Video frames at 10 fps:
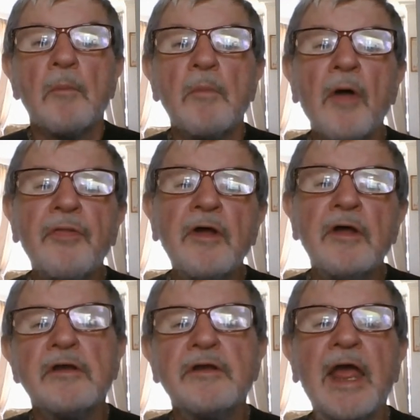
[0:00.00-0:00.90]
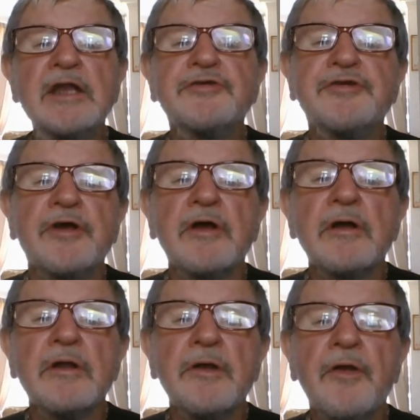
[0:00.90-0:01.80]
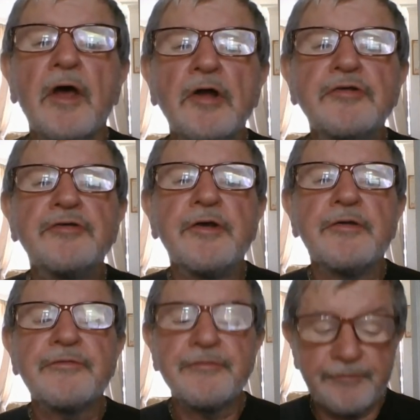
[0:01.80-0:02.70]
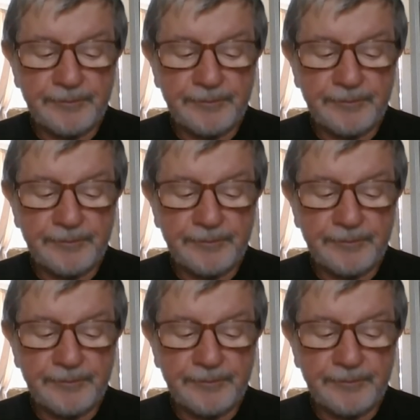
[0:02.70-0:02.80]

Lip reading: Mother Nature nurtures.